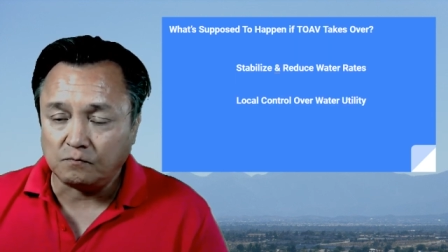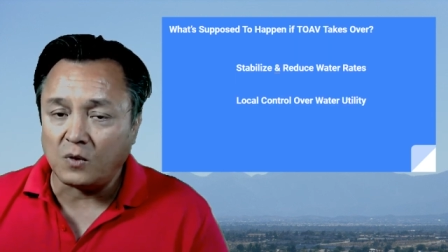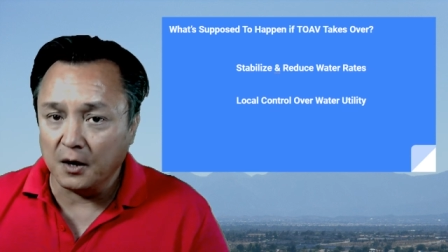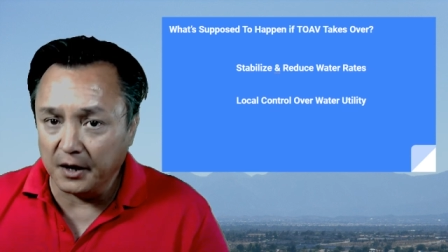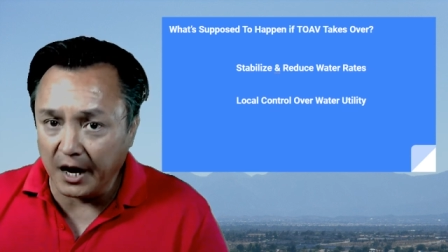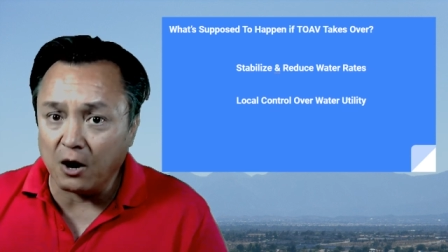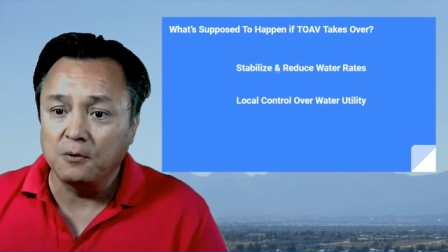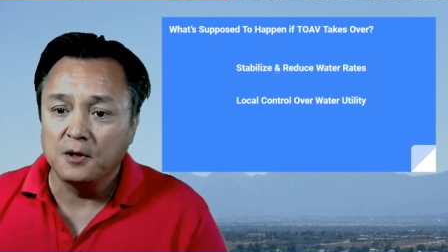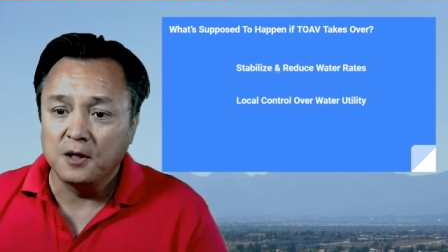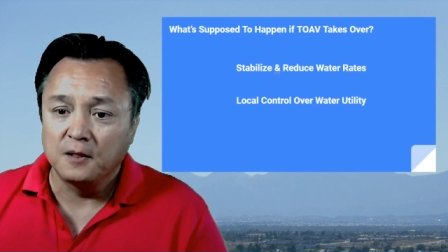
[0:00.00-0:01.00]
Now,
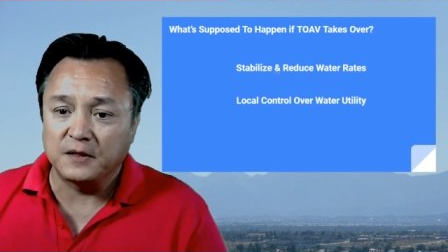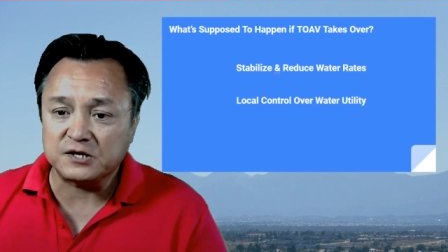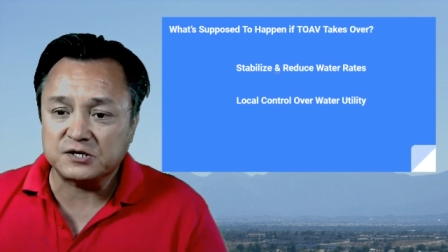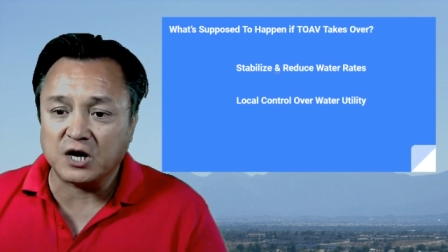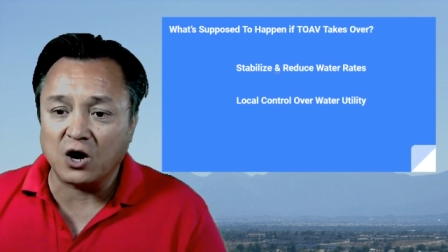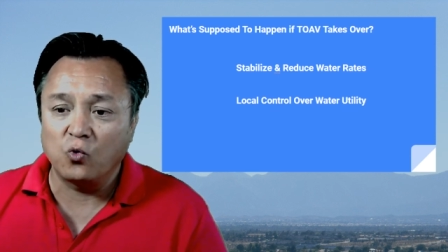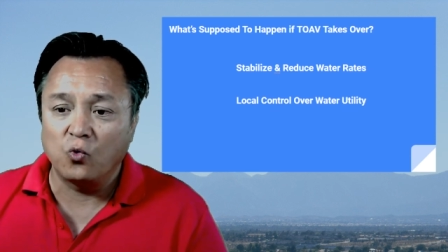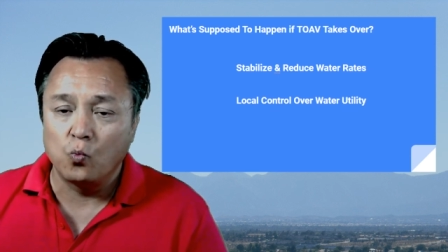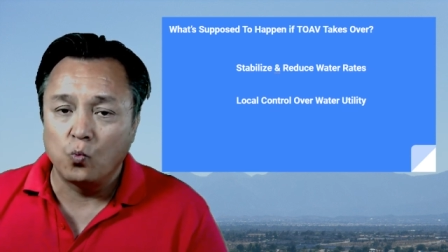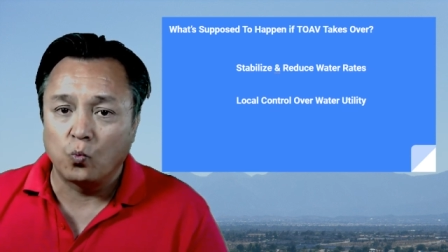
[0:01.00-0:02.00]
let's talk
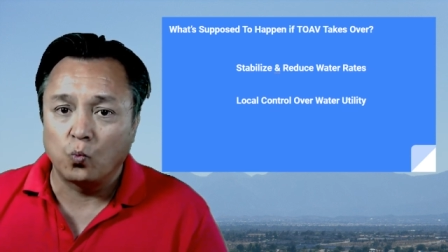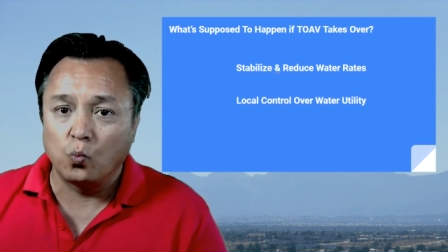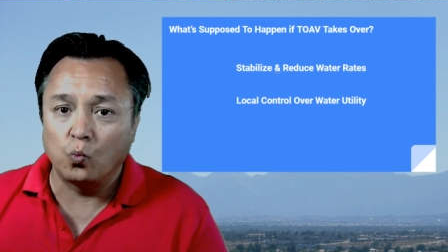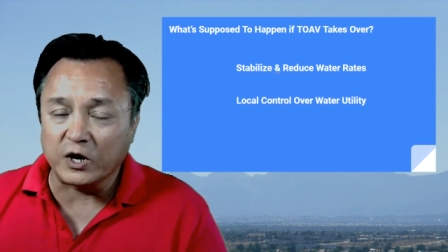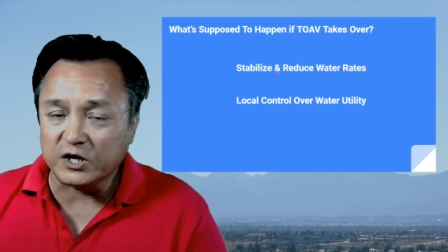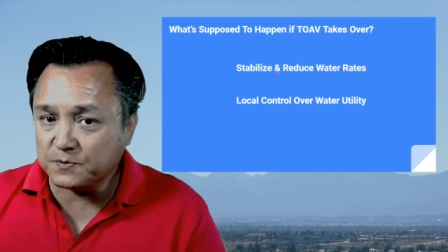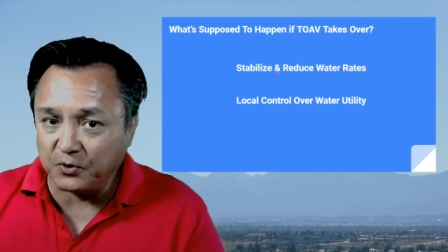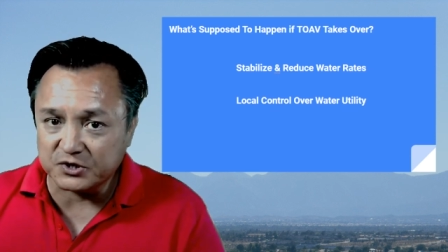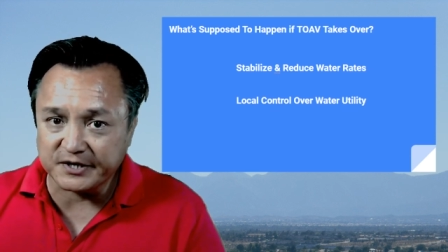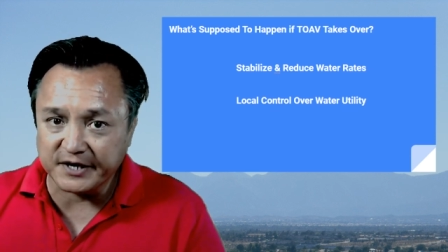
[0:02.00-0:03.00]
what's
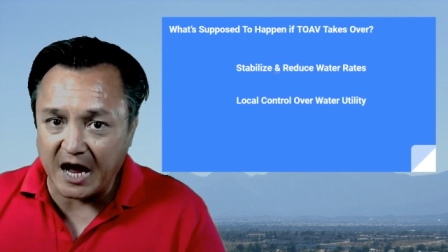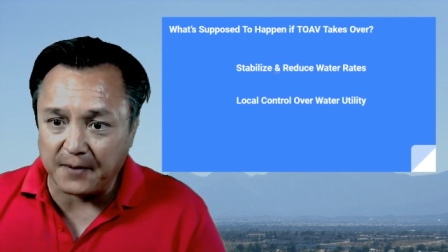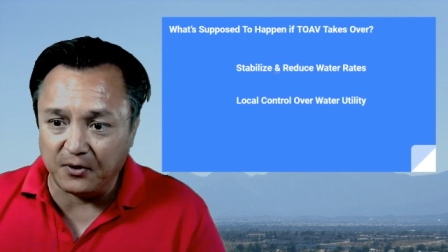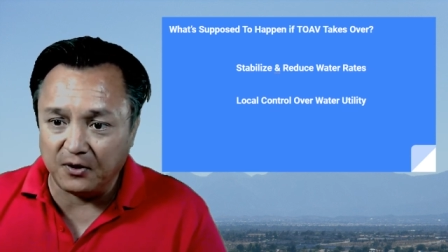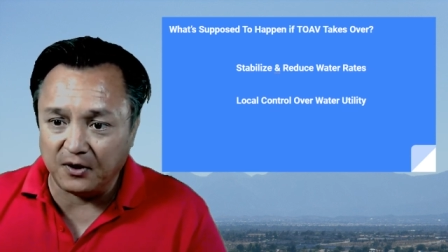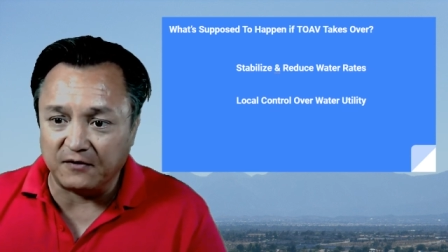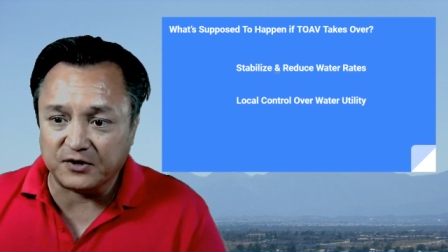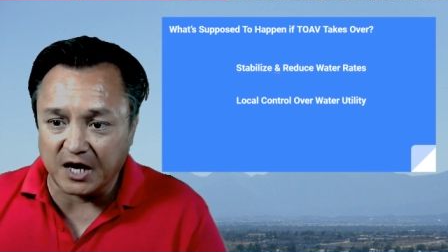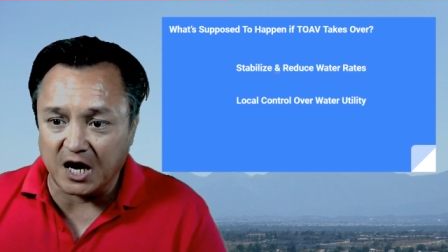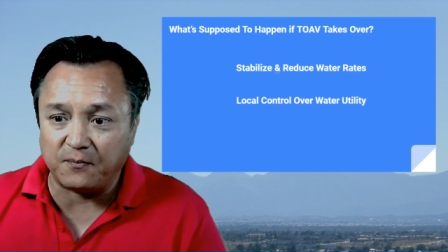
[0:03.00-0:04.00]
supposed to happen if
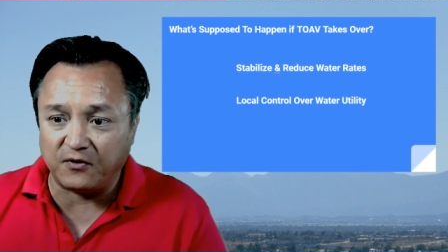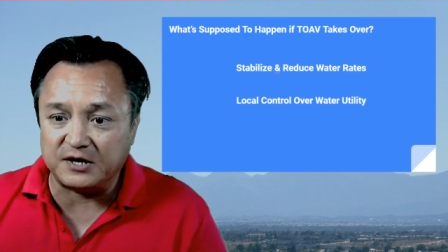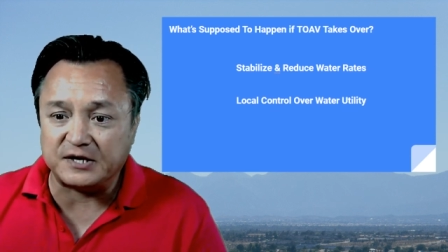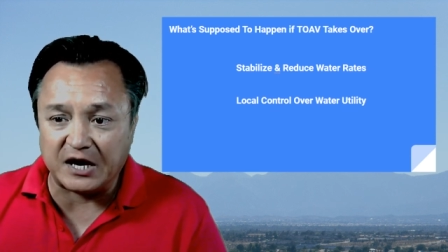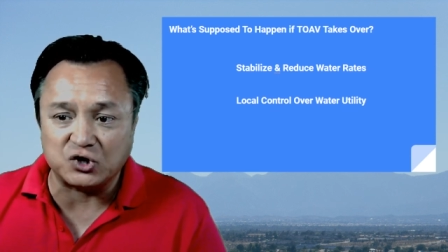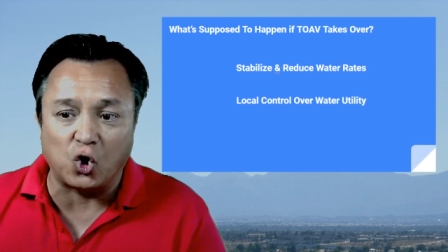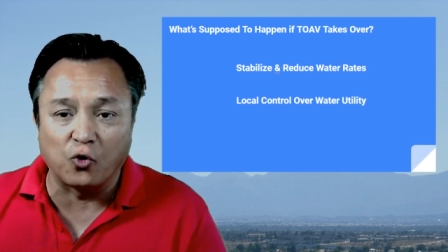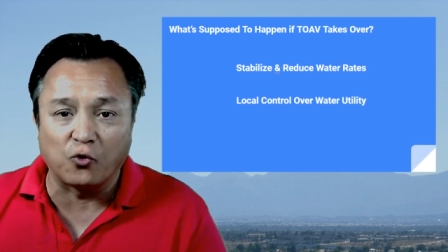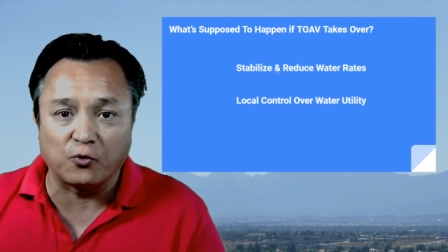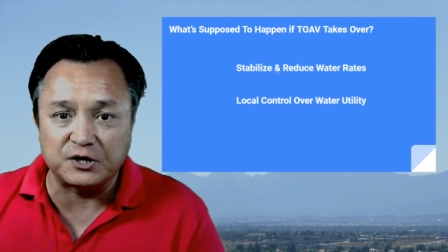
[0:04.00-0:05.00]
Town Apple Valley takes
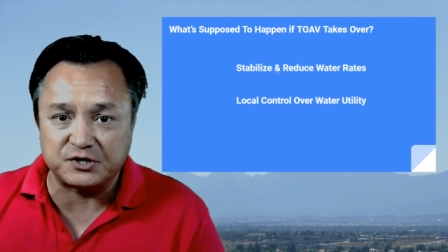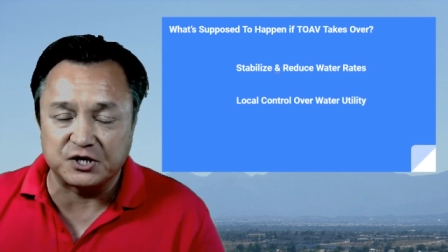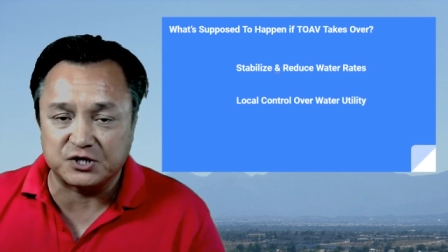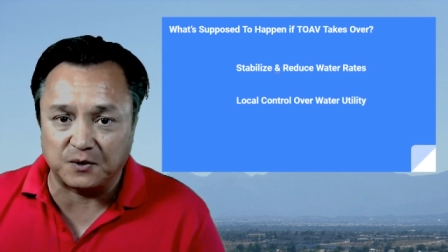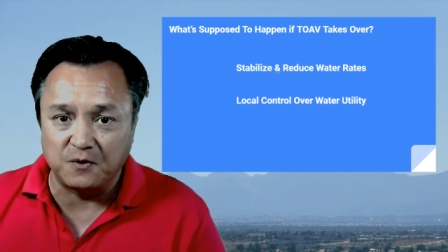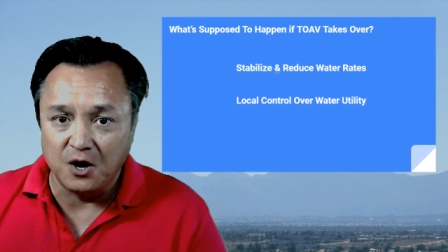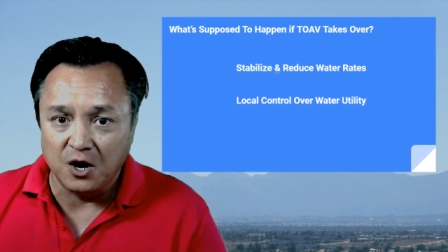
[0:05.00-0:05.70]
over the system.